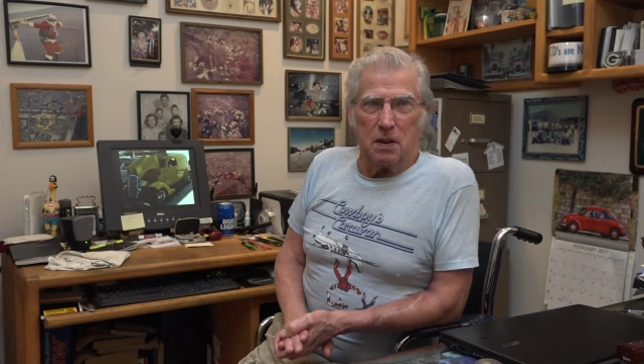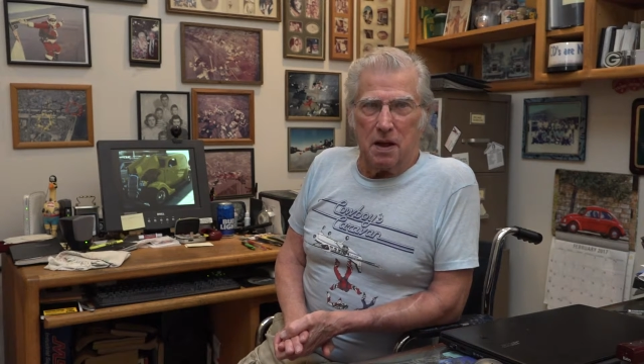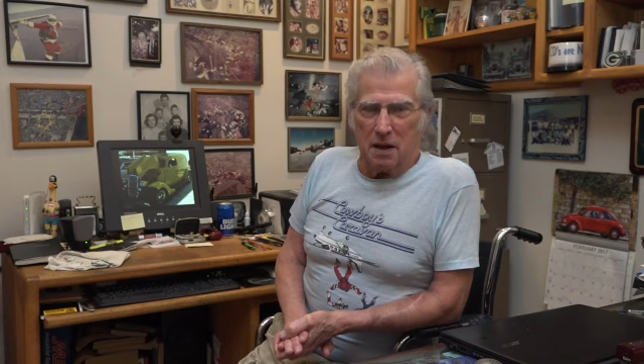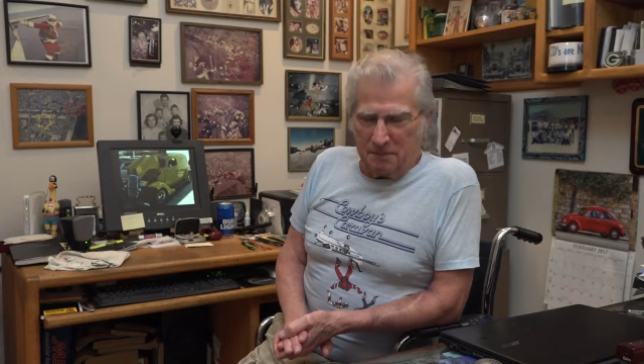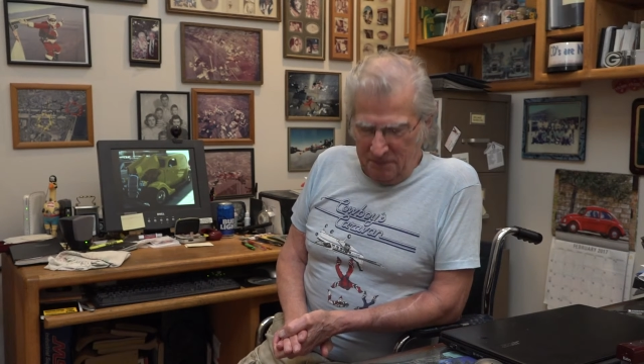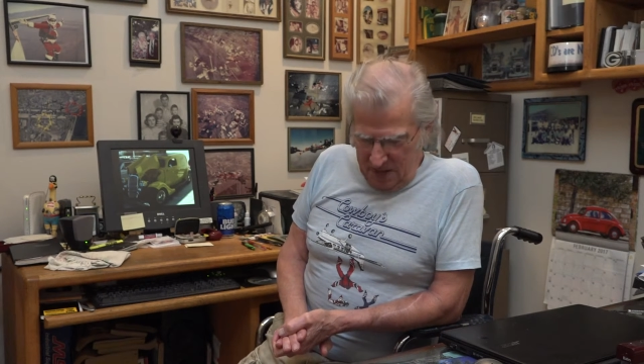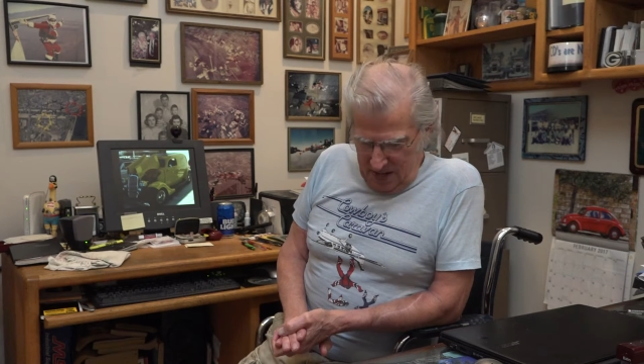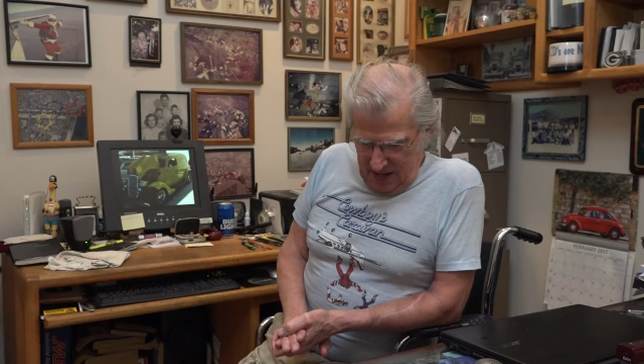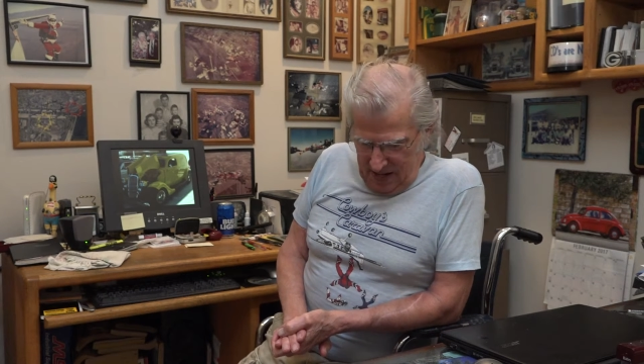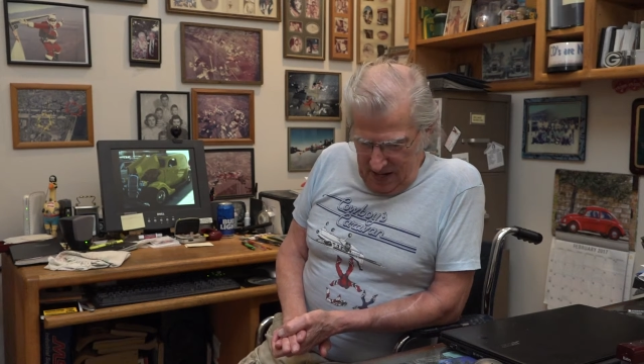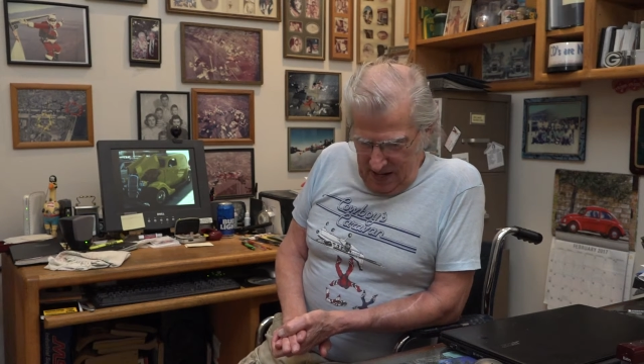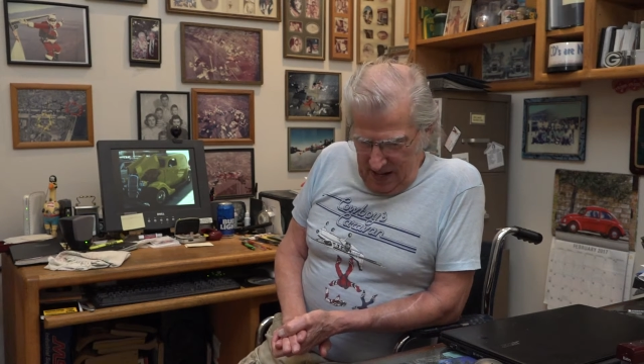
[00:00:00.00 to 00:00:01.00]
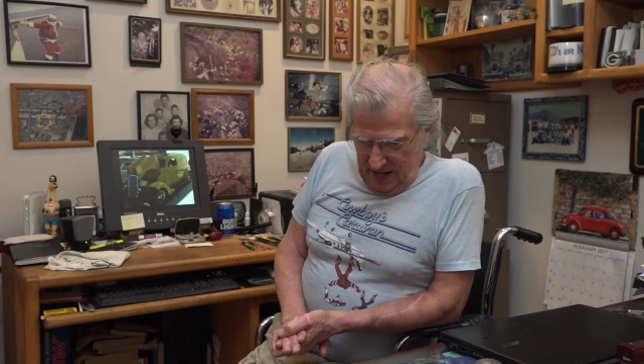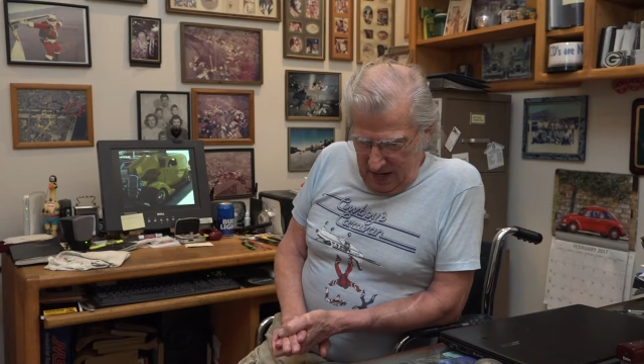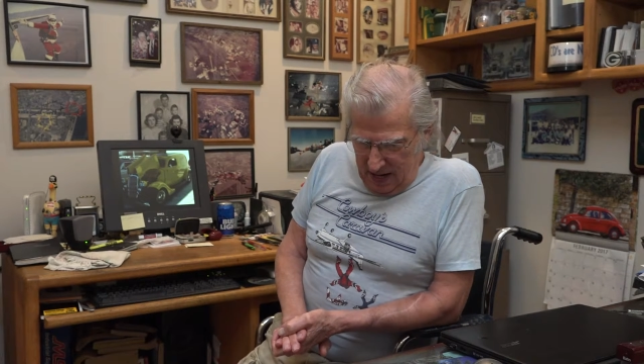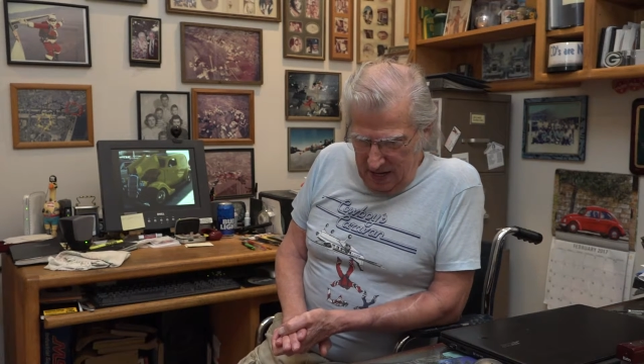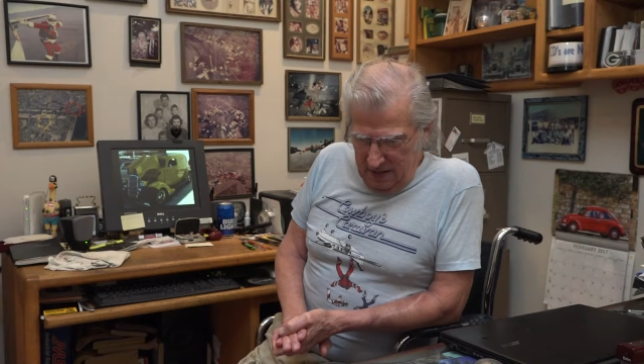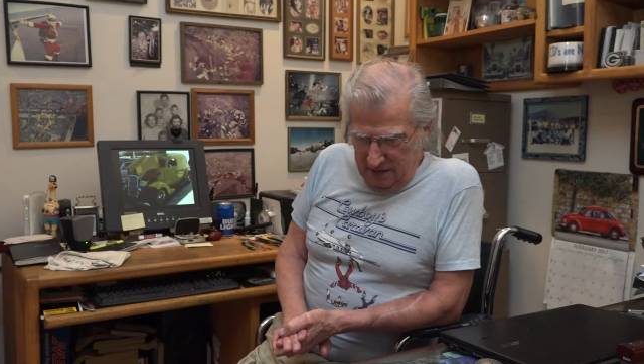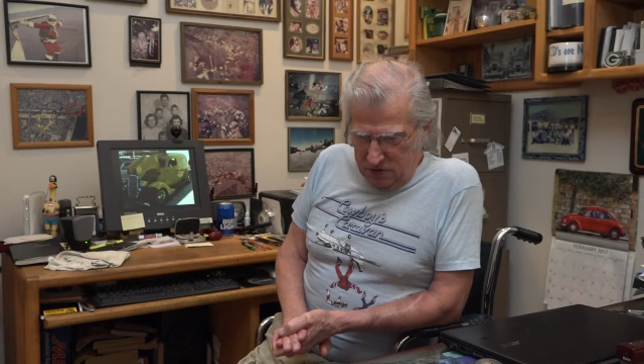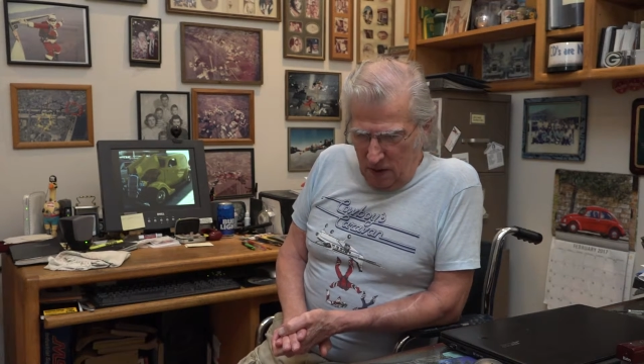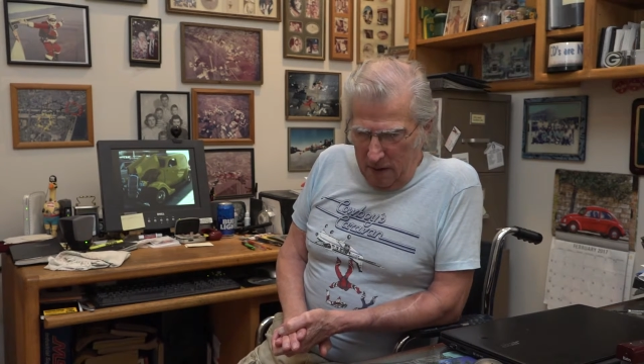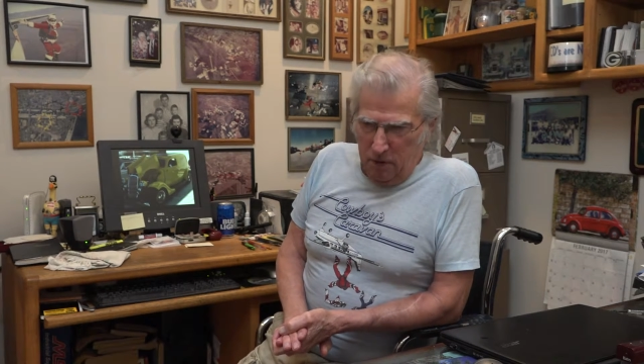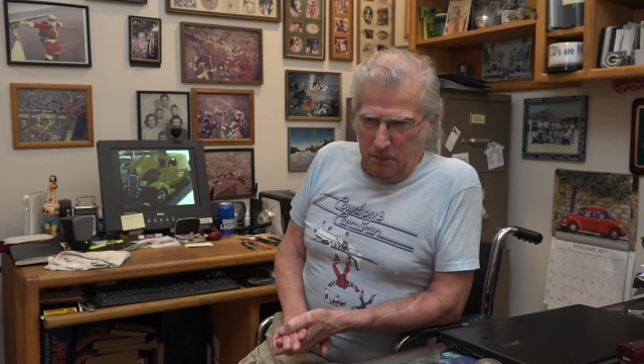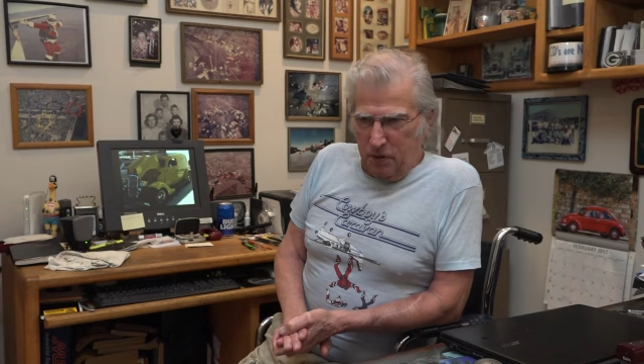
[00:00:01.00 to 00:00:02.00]
huh? So
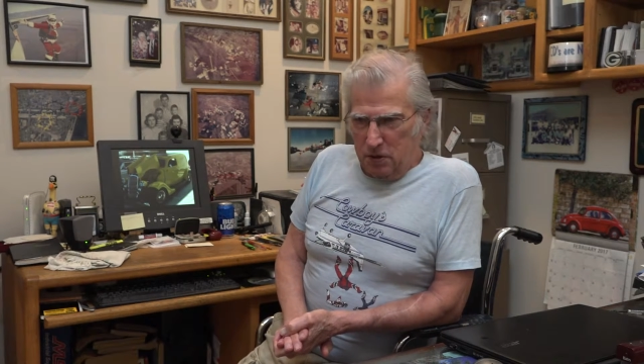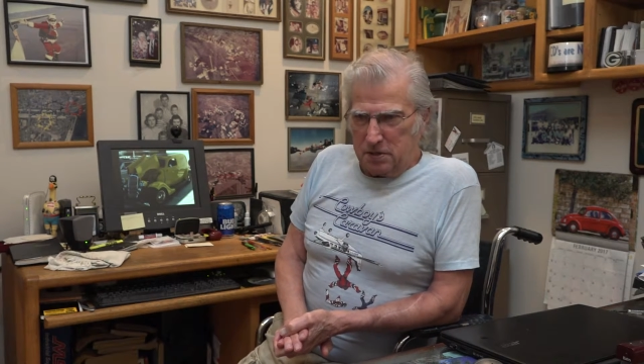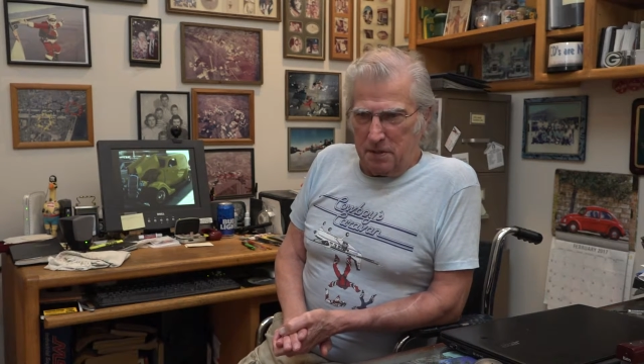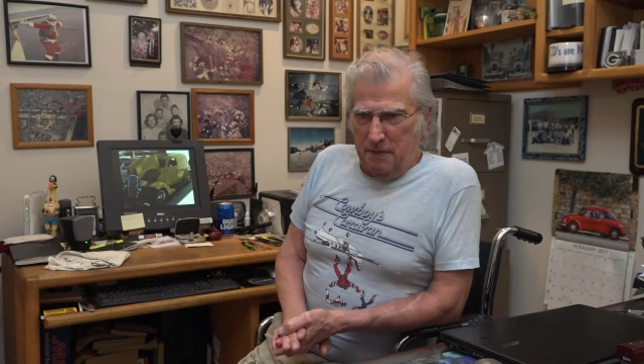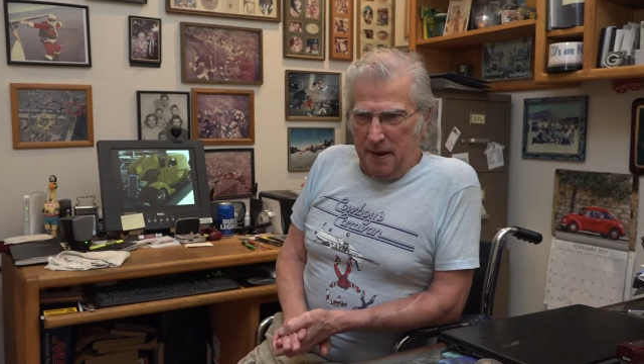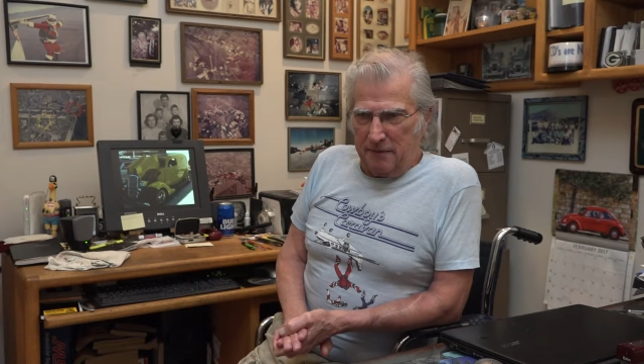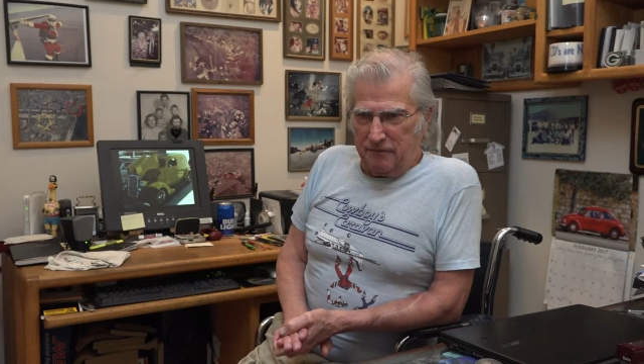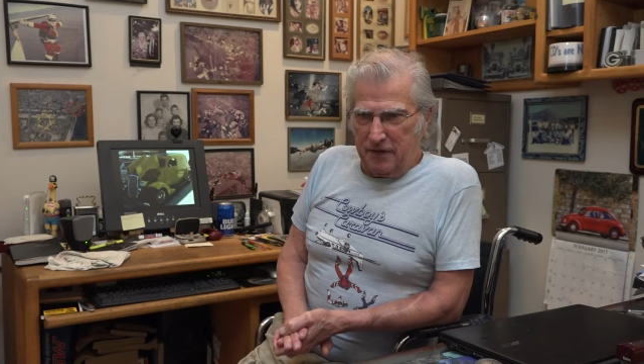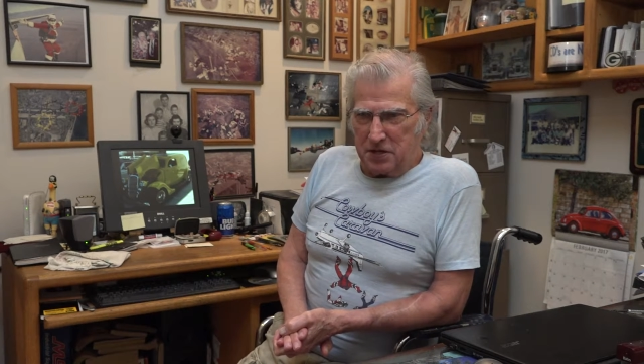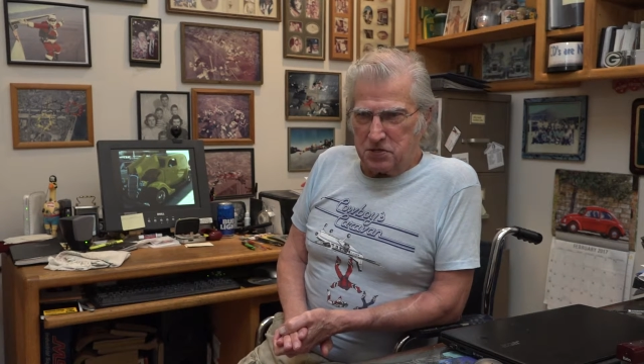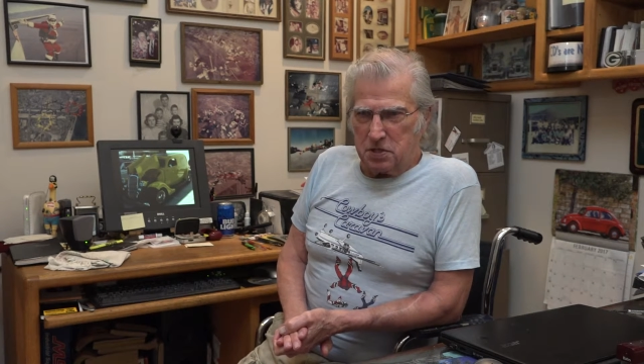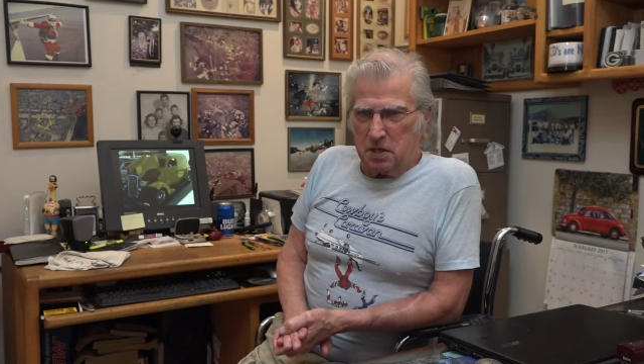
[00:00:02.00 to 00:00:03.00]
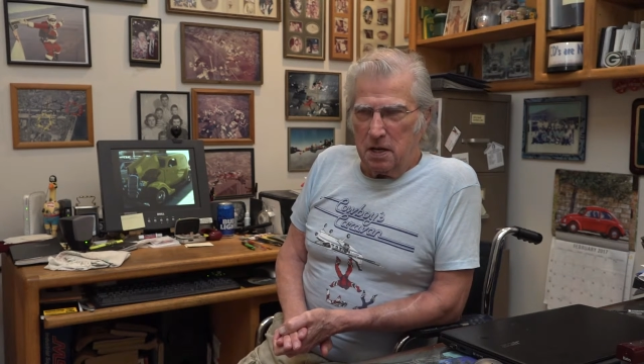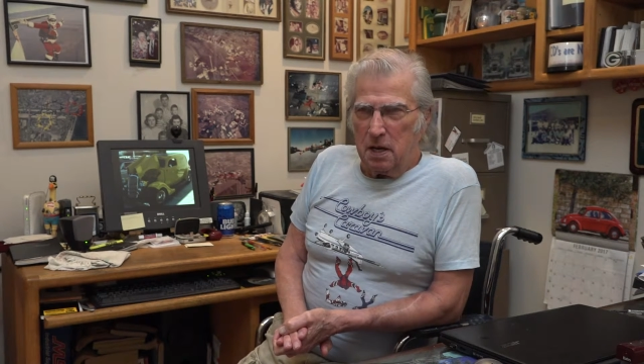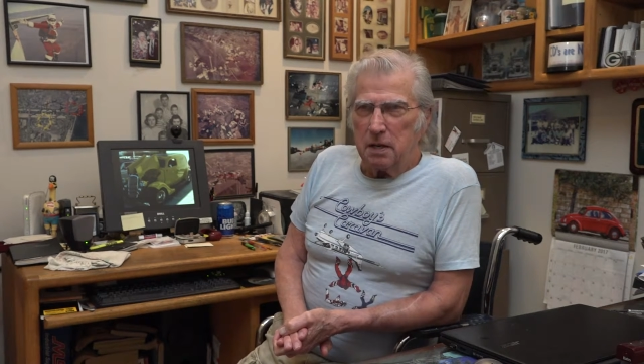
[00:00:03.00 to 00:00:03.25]
I report to the manifest.